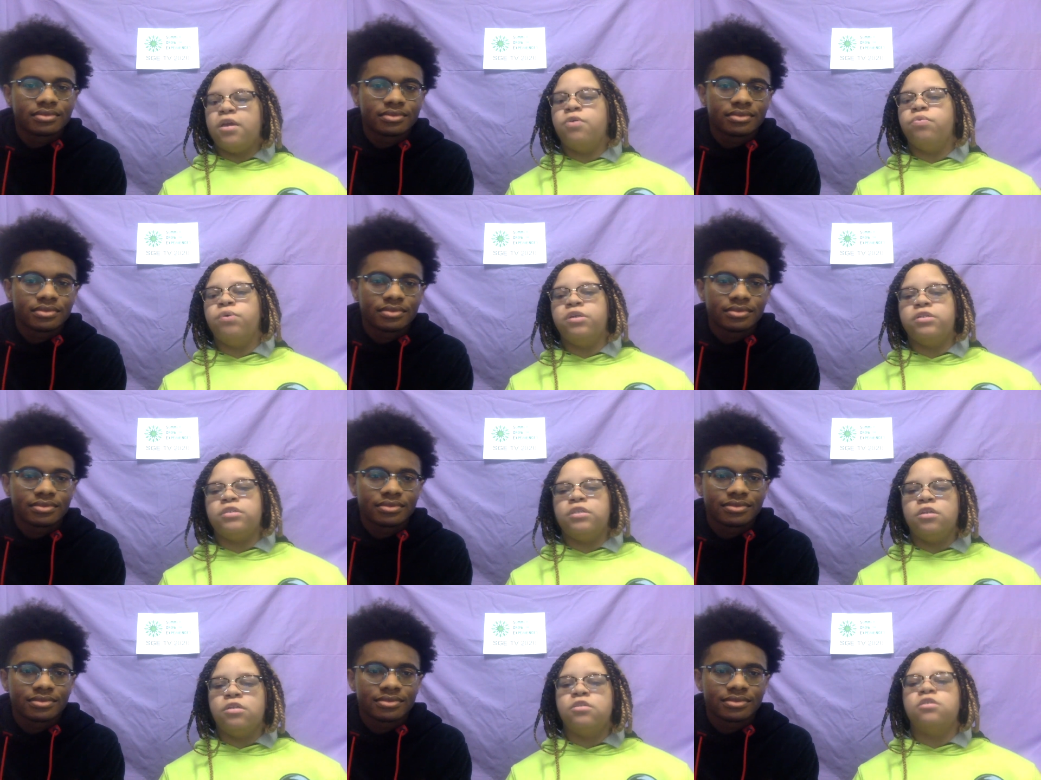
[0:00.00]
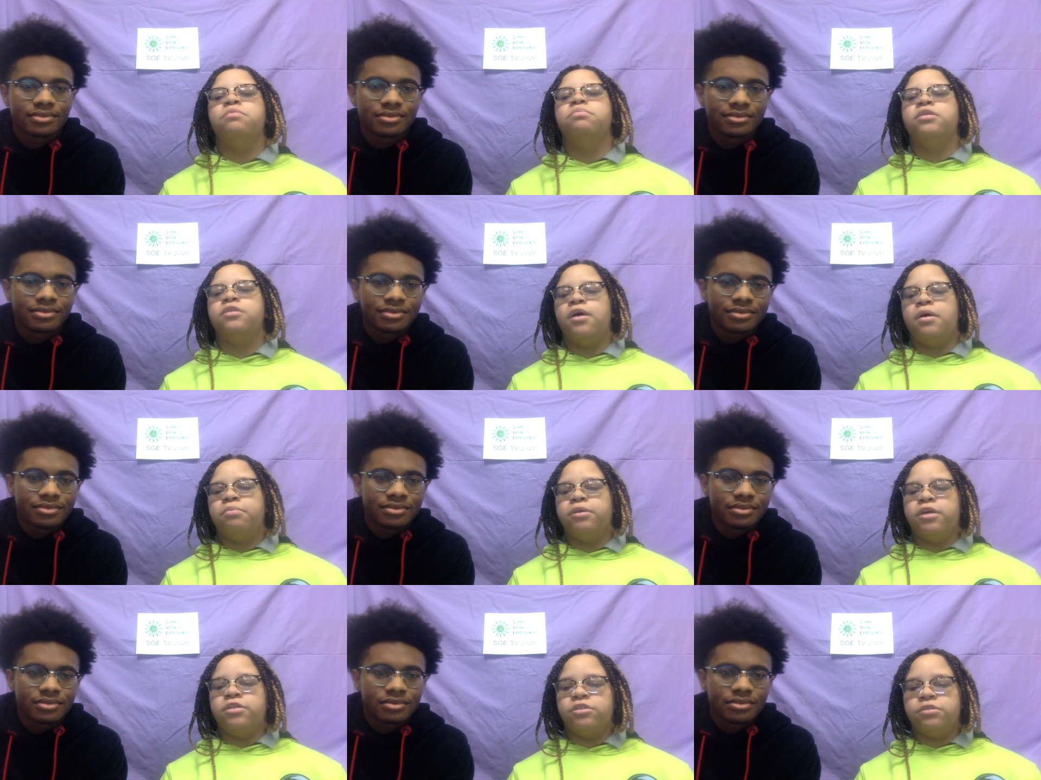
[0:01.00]
Speaker 1: and what is needed to complete the
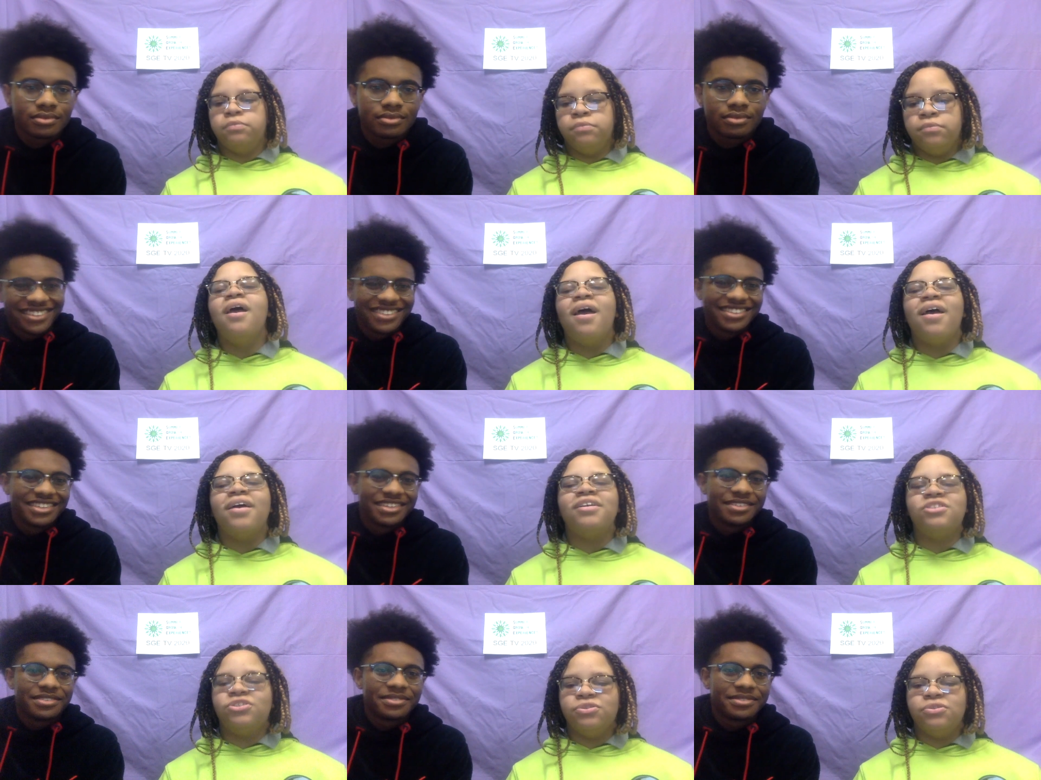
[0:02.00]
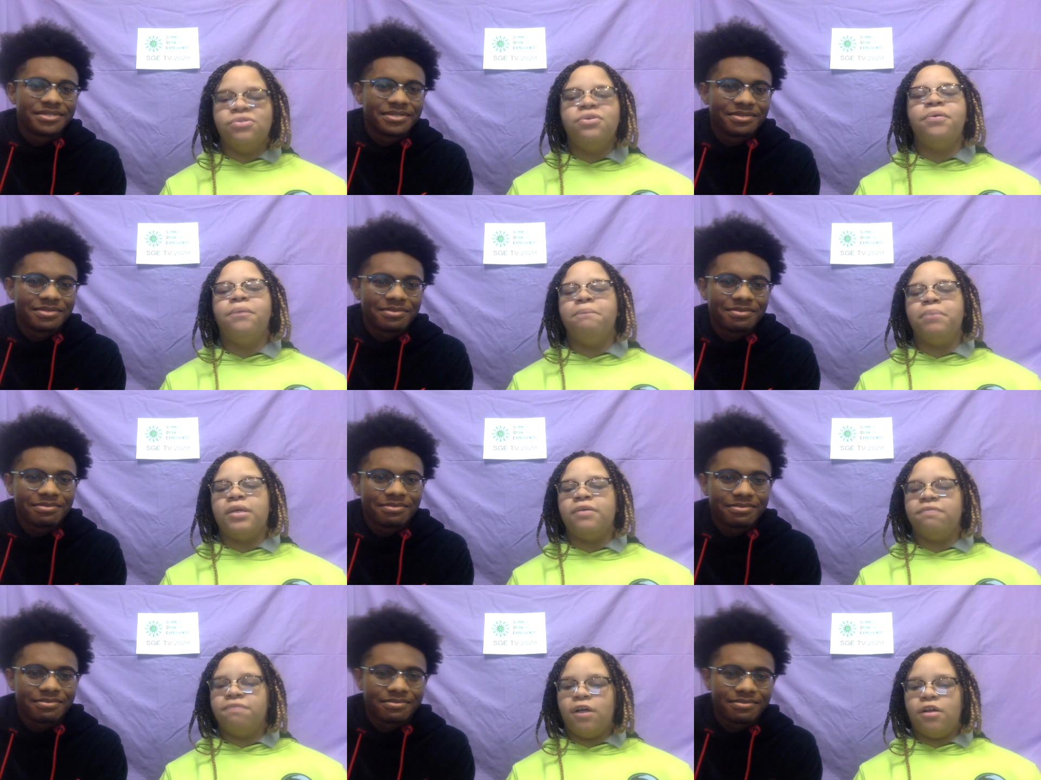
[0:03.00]
application. A true be
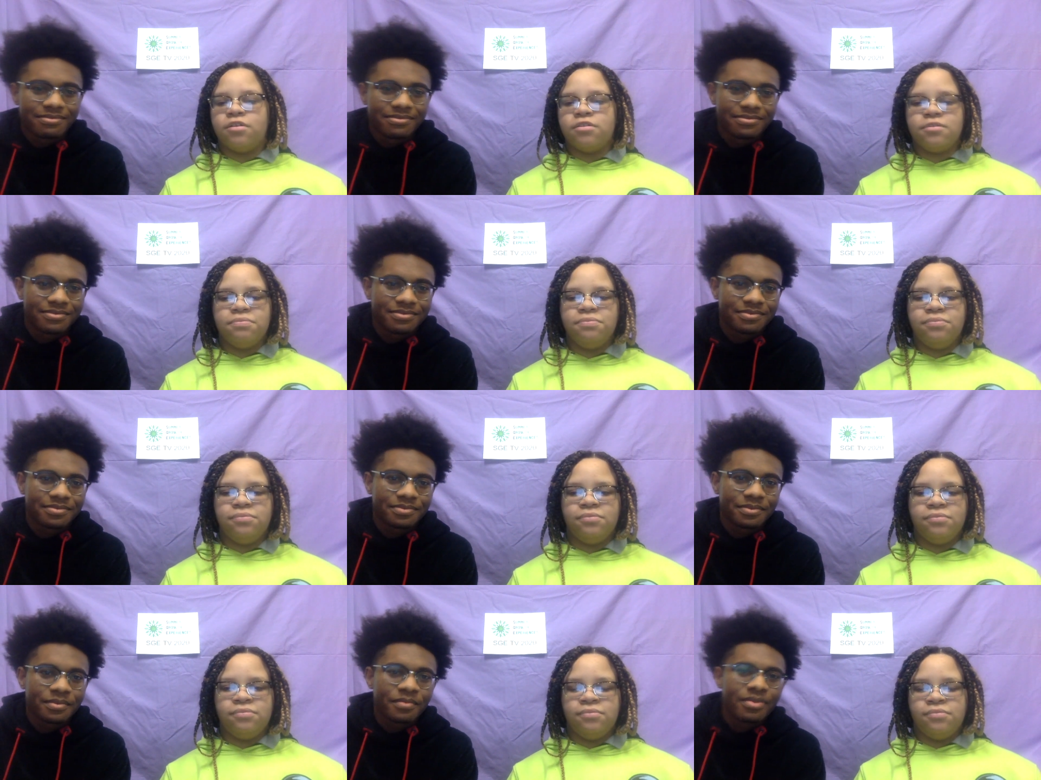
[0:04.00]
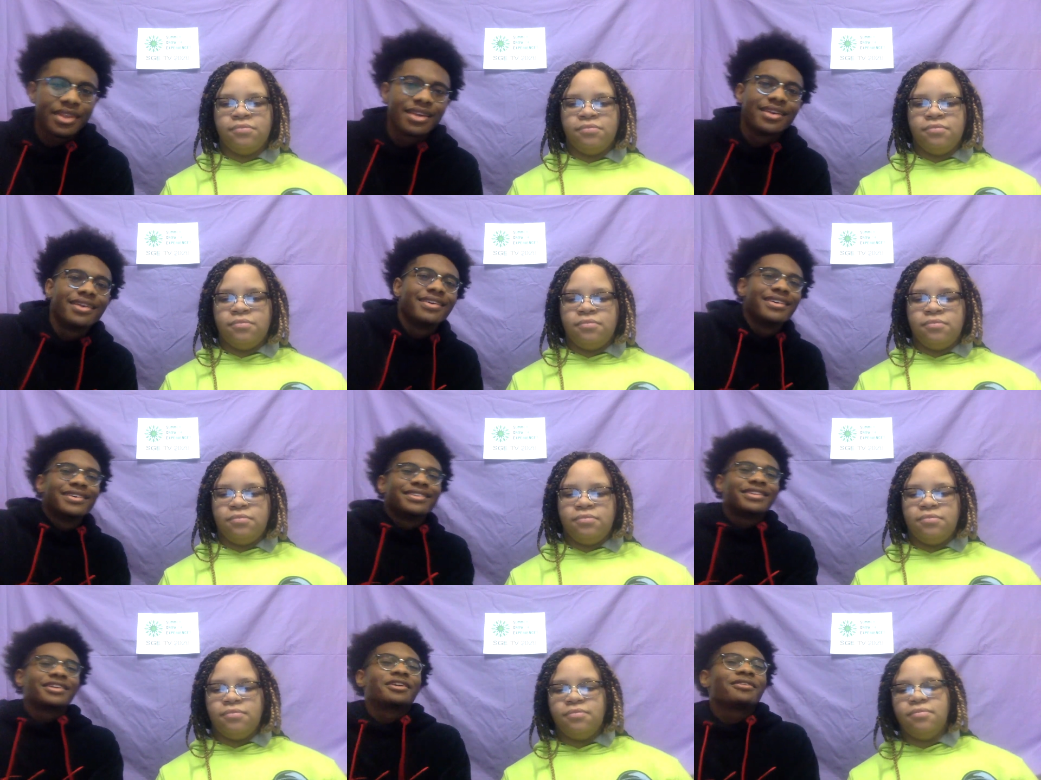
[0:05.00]
false?
Speaker 2: The
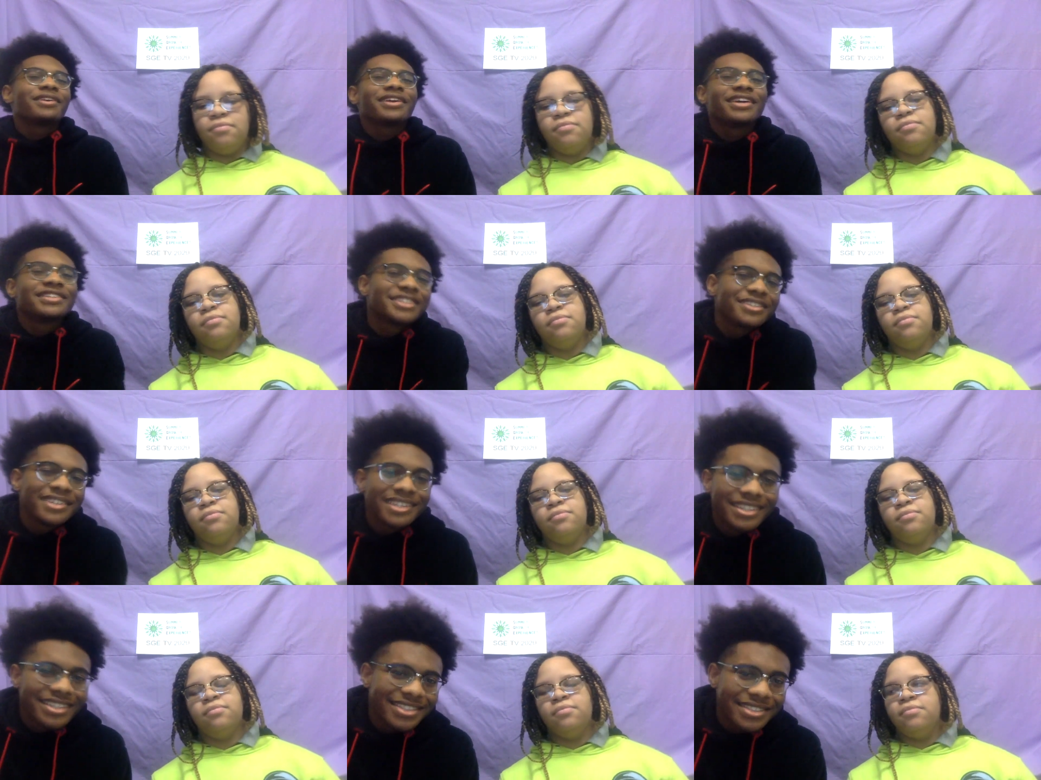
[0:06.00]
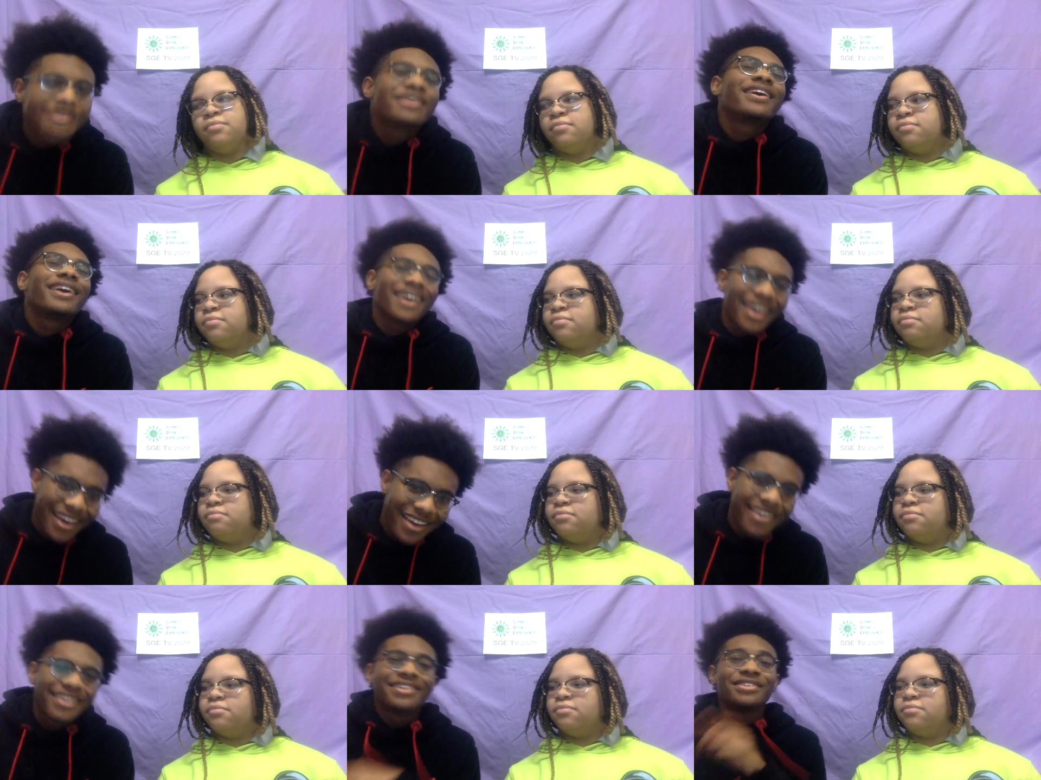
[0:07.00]
correct answer is
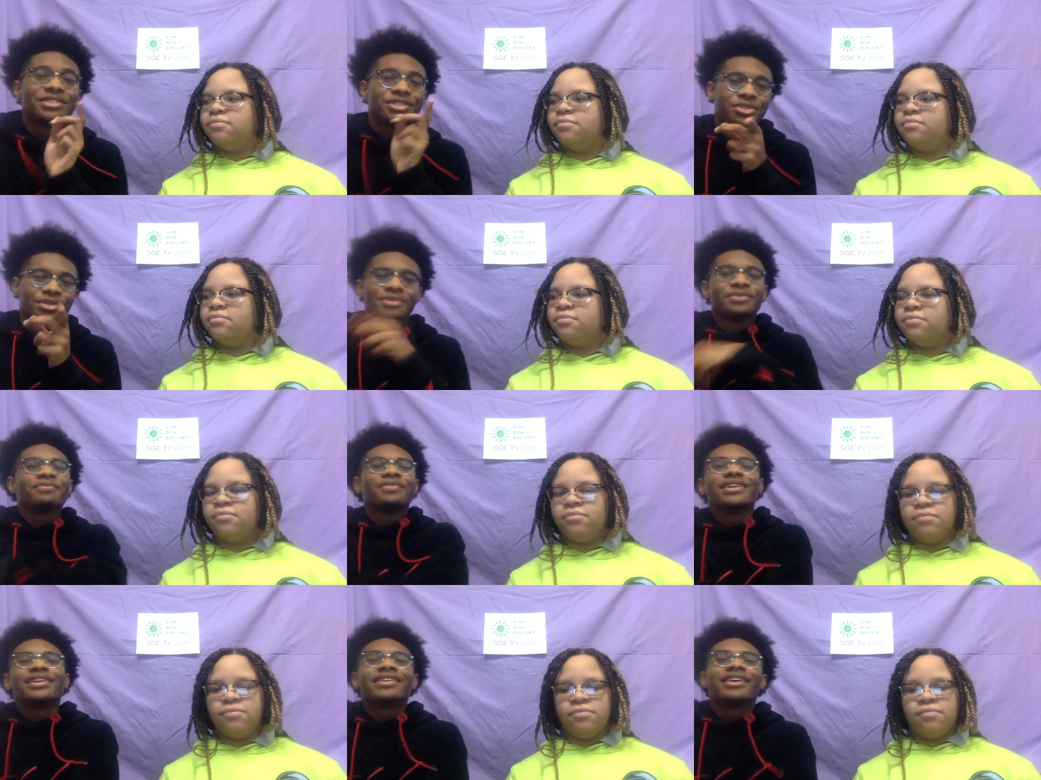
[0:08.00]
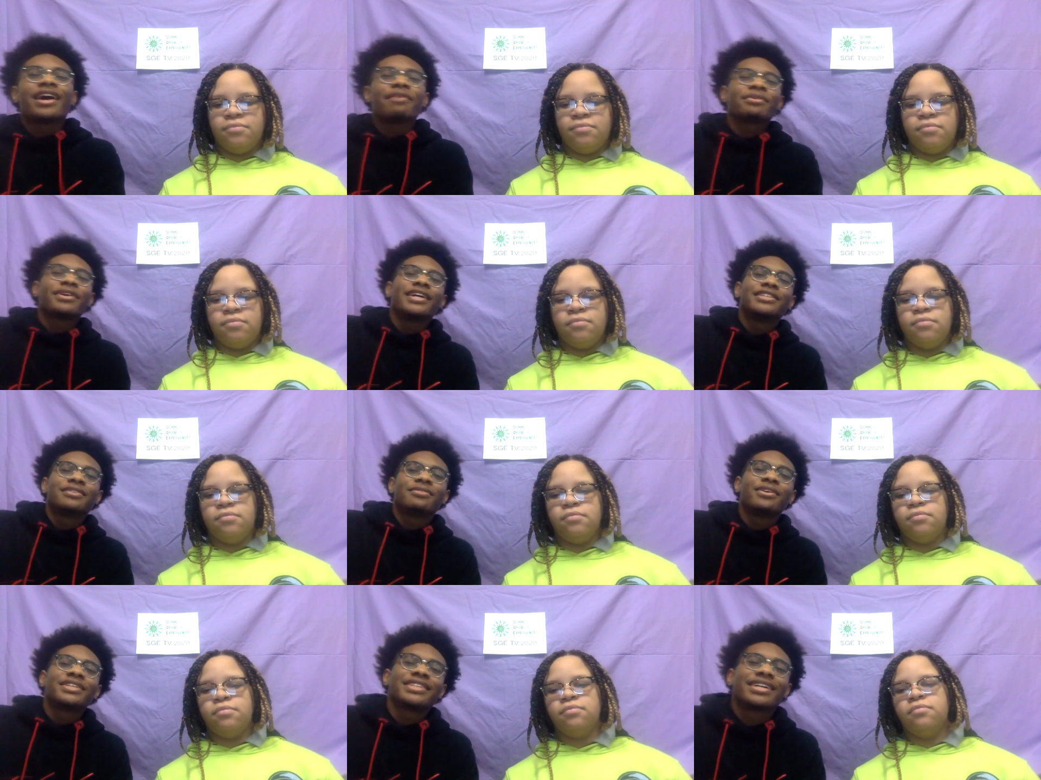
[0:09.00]
A. True. The application
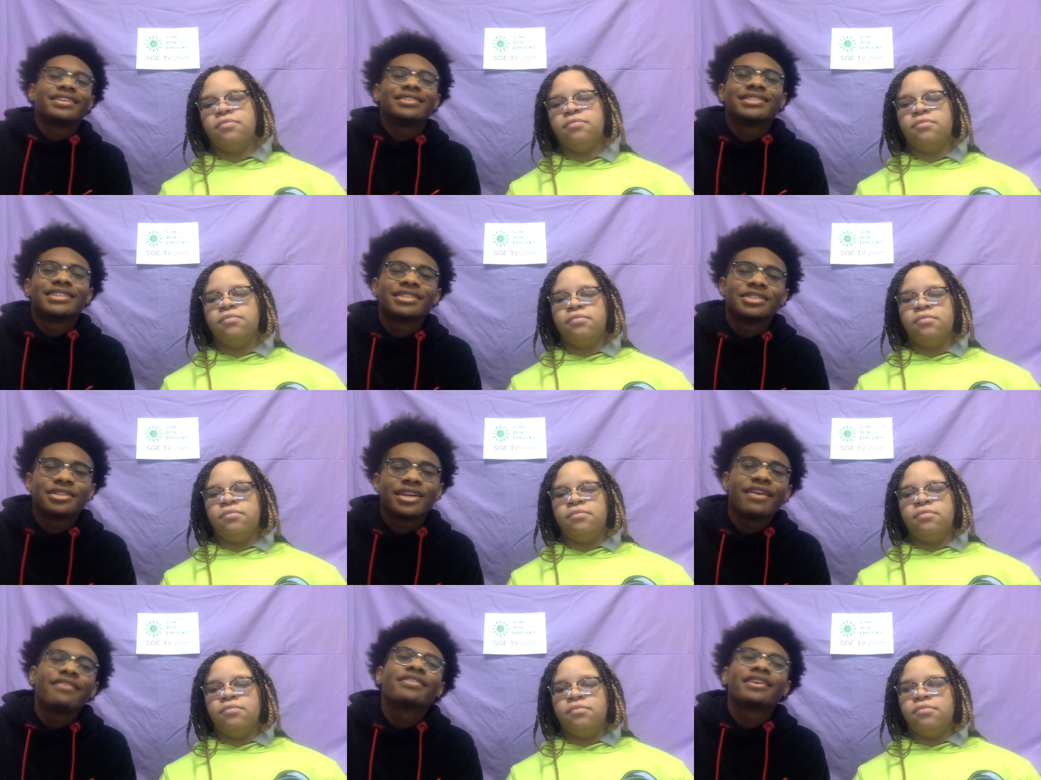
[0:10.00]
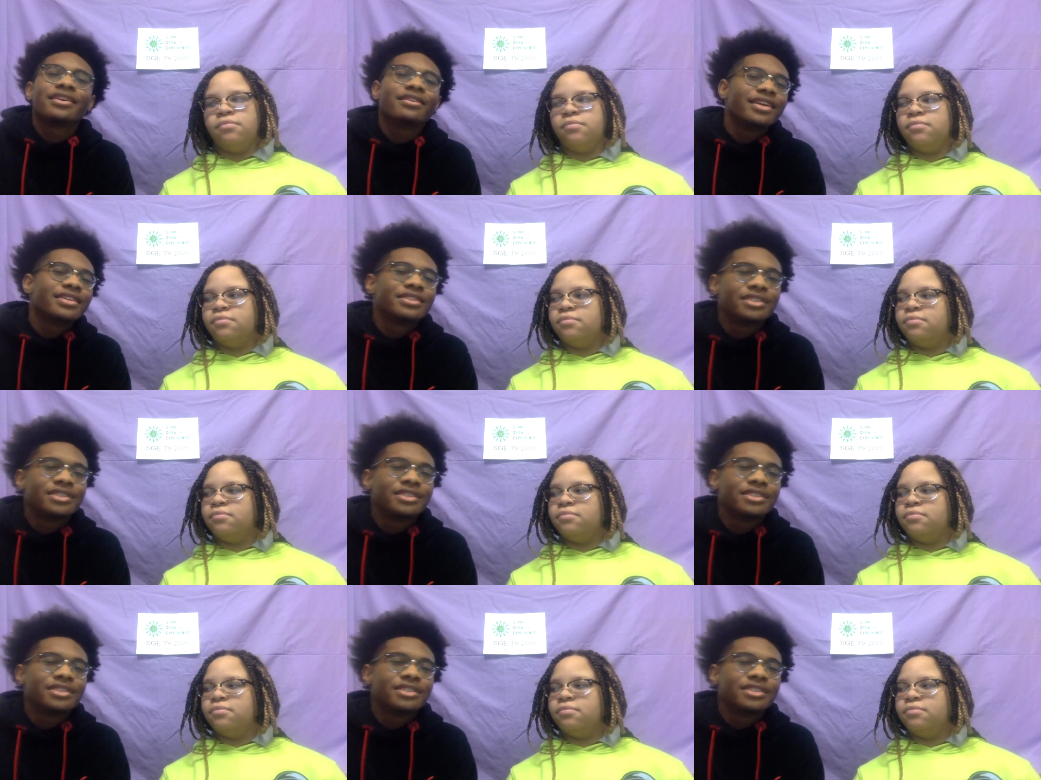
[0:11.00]
worksheet tells you everything you need to